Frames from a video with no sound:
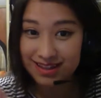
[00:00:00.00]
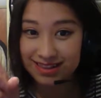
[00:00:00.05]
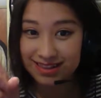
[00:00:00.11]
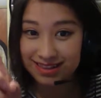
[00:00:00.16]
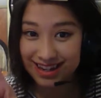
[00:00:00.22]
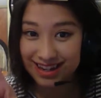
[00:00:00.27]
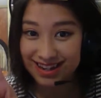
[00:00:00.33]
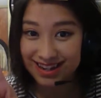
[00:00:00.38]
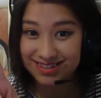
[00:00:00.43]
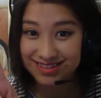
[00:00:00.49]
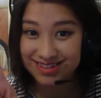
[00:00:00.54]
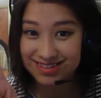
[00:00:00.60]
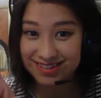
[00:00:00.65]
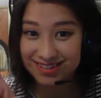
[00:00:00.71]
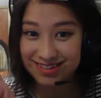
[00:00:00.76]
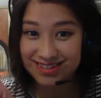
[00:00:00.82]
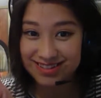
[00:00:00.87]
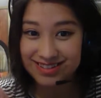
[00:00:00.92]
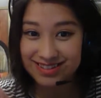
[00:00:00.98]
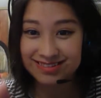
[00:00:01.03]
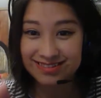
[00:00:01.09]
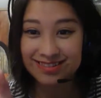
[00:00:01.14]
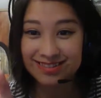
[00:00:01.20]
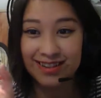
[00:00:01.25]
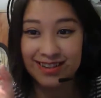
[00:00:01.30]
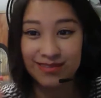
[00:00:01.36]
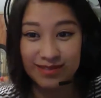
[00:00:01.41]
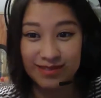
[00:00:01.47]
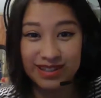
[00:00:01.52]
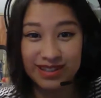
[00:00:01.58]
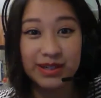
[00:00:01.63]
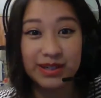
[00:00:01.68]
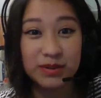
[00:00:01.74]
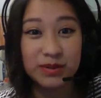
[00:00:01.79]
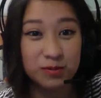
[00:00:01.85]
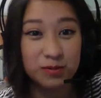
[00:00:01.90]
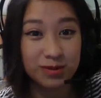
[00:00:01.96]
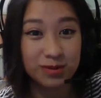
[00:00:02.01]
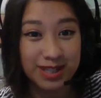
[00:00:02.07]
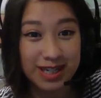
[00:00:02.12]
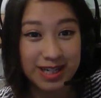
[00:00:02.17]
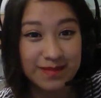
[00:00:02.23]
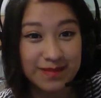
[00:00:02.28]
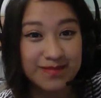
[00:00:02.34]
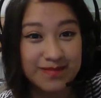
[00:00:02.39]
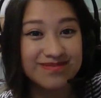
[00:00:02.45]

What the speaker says: That is also a really cool tip